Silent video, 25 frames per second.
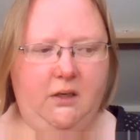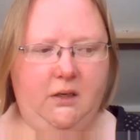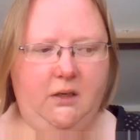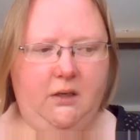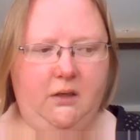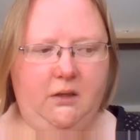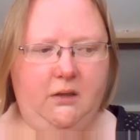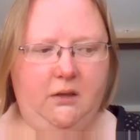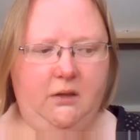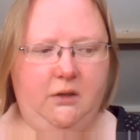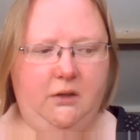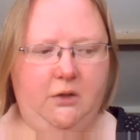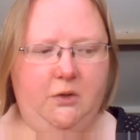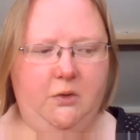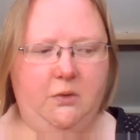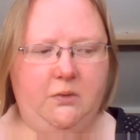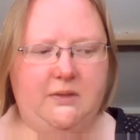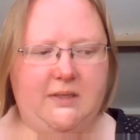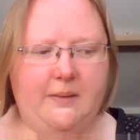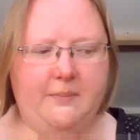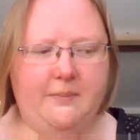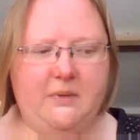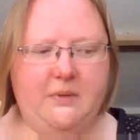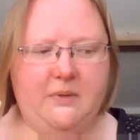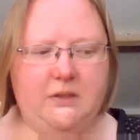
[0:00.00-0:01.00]
you
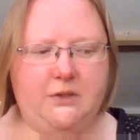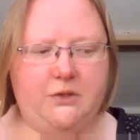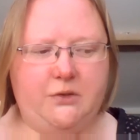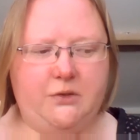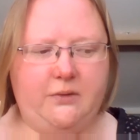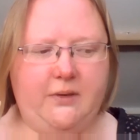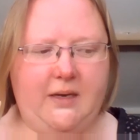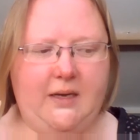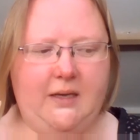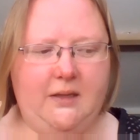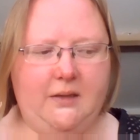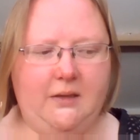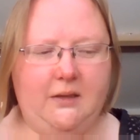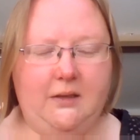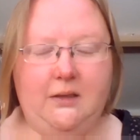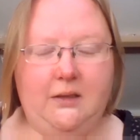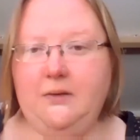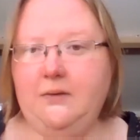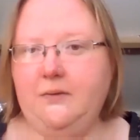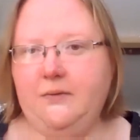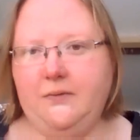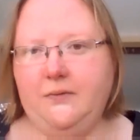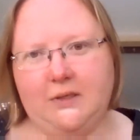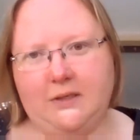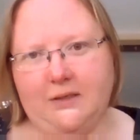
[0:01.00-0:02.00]
demonstrate that
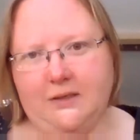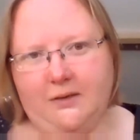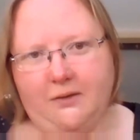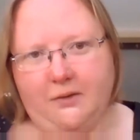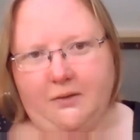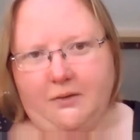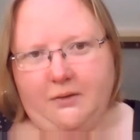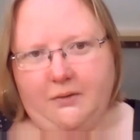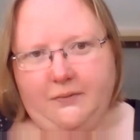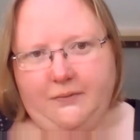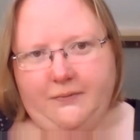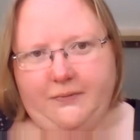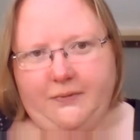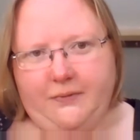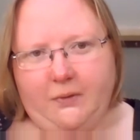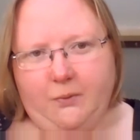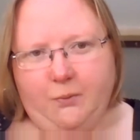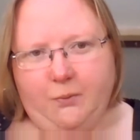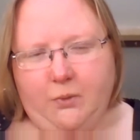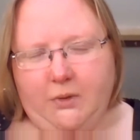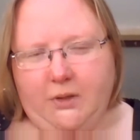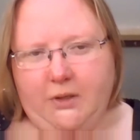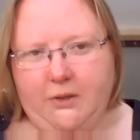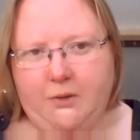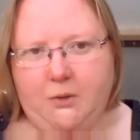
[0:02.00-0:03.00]
you've done a lot of
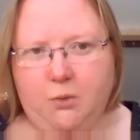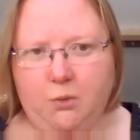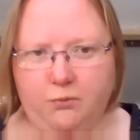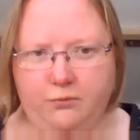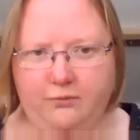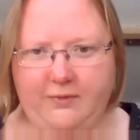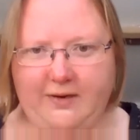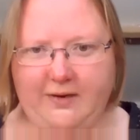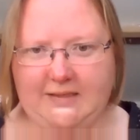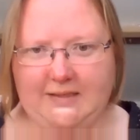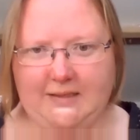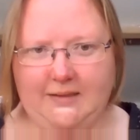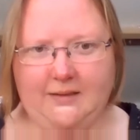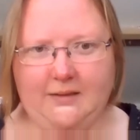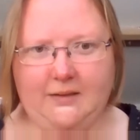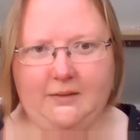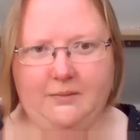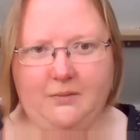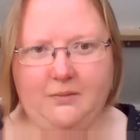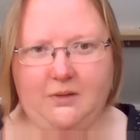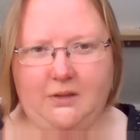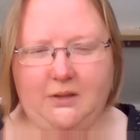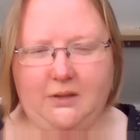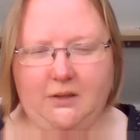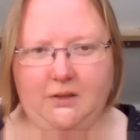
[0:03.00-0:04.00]
work already
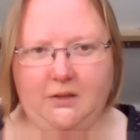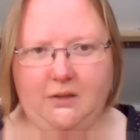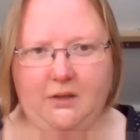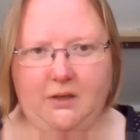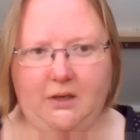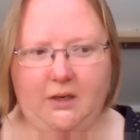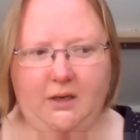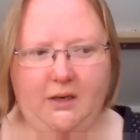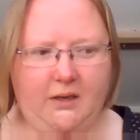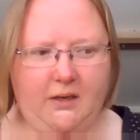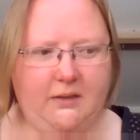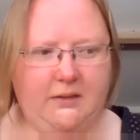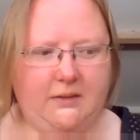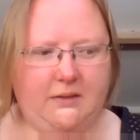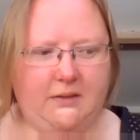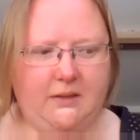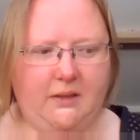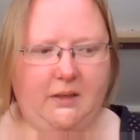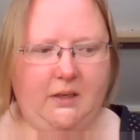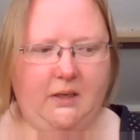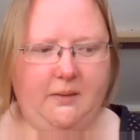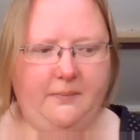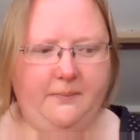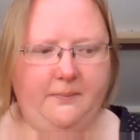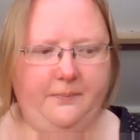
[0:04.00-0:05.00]
that has
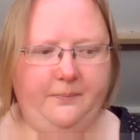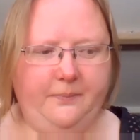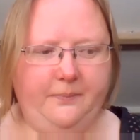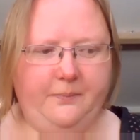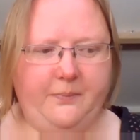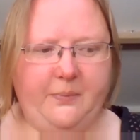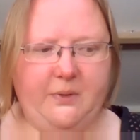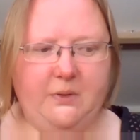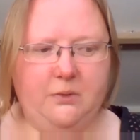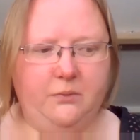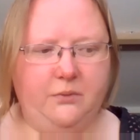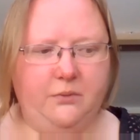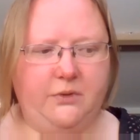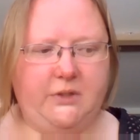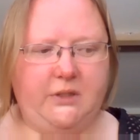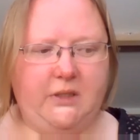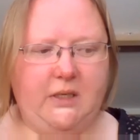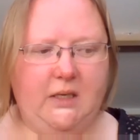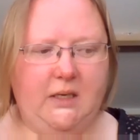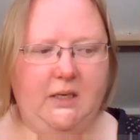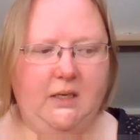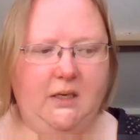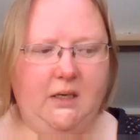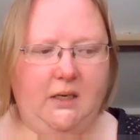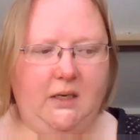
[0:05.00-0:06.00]
built
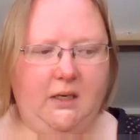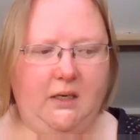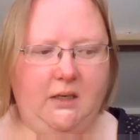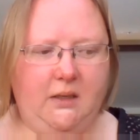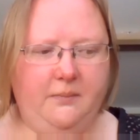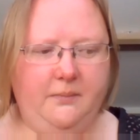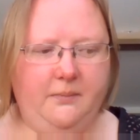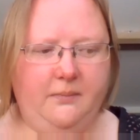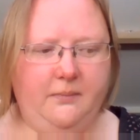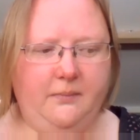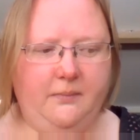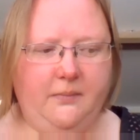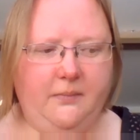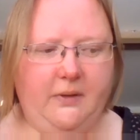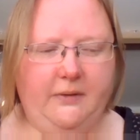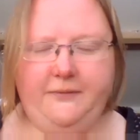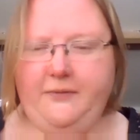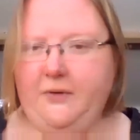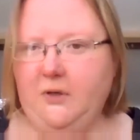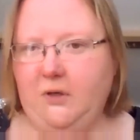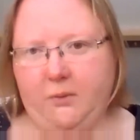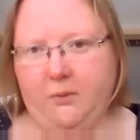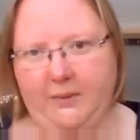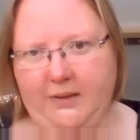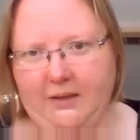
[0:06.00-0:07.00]
a
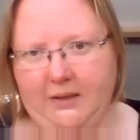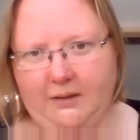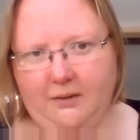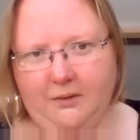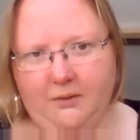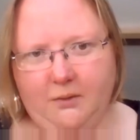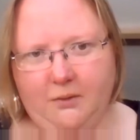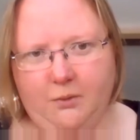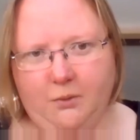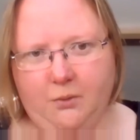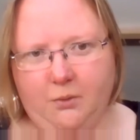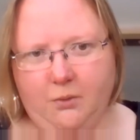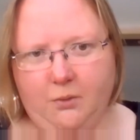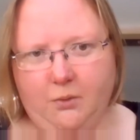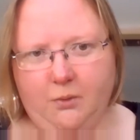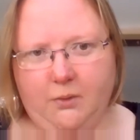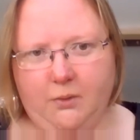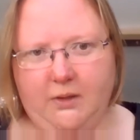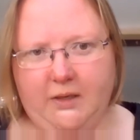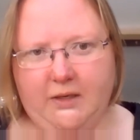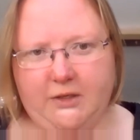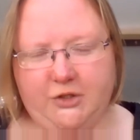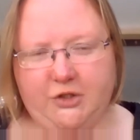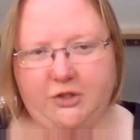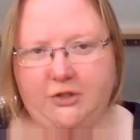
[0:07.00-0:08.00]
following or
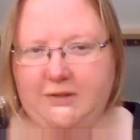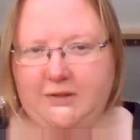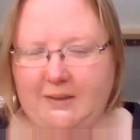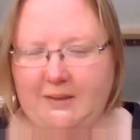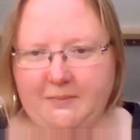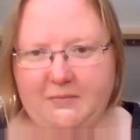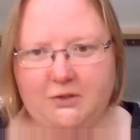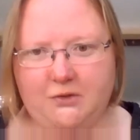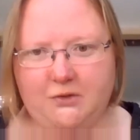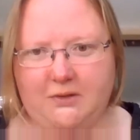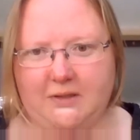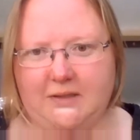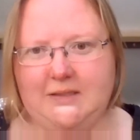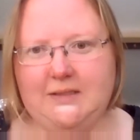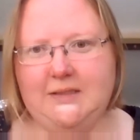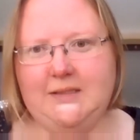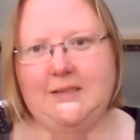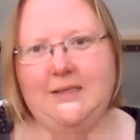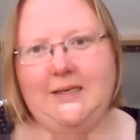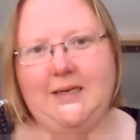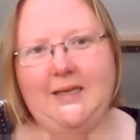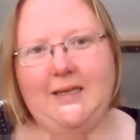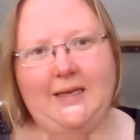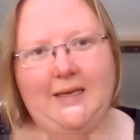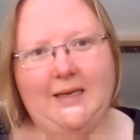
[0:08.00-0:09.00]
has demonstrated a
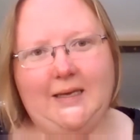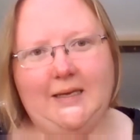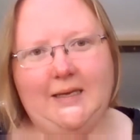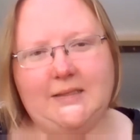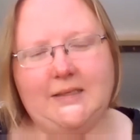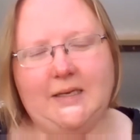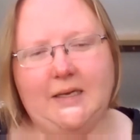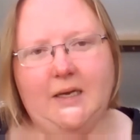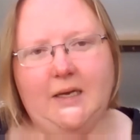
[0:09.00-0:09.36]
need.